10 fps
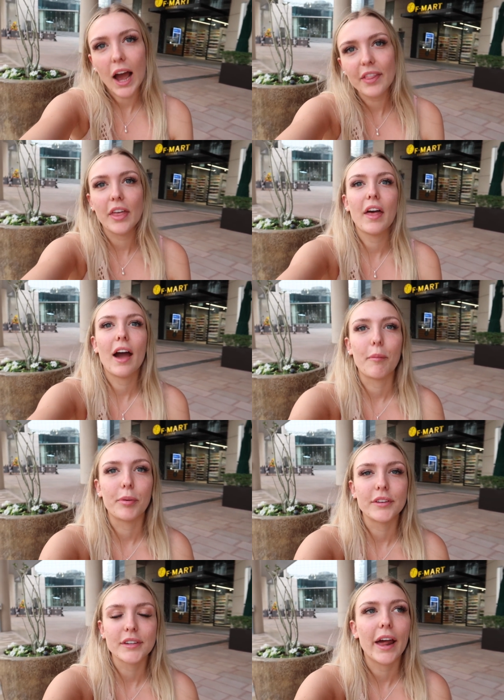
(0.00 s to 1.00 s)
And then that
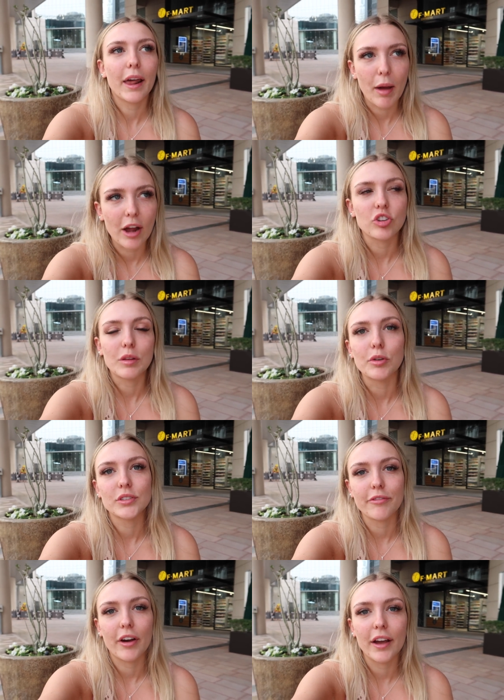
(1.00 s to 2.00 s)
happened and I'm actually
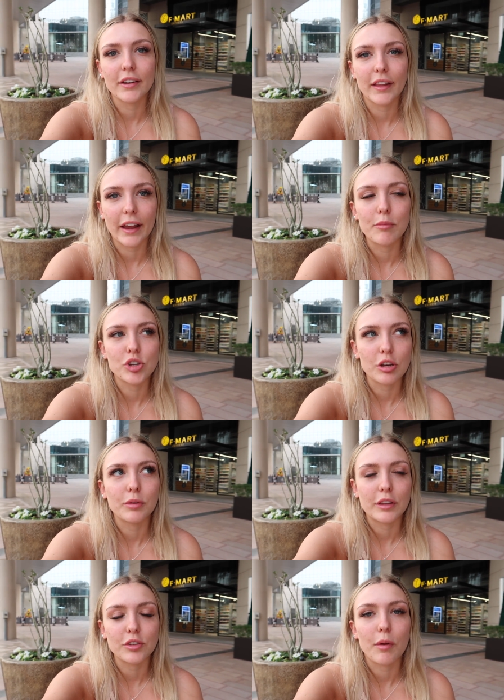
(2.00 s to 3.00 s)
mortified. Like, I'm
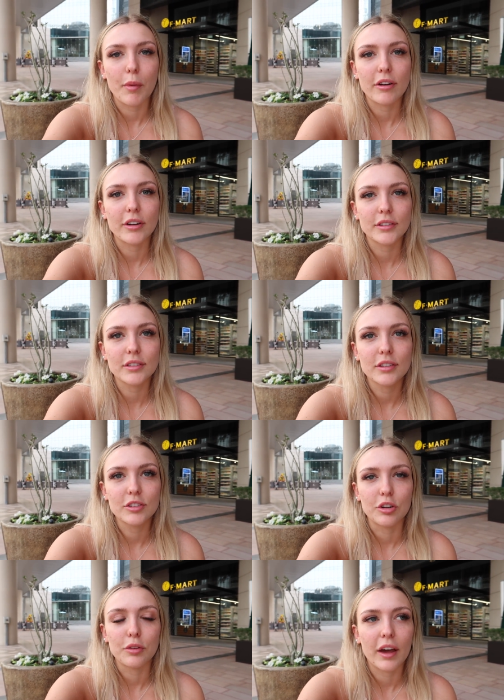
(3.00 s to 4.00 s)
genuinely so embarrassed
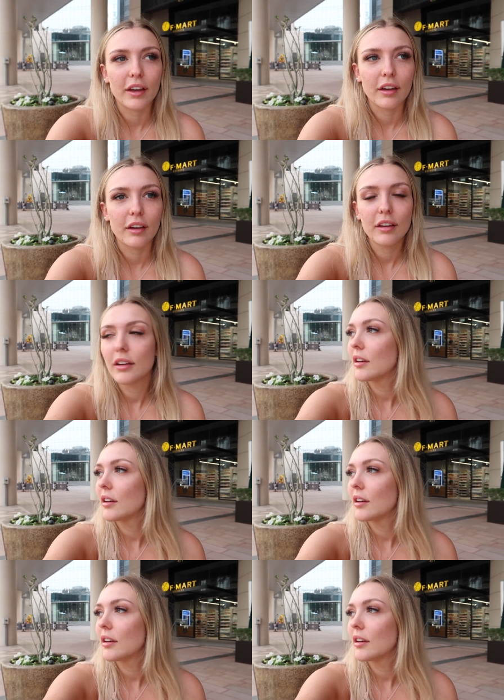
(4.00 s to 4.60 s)
to do that here.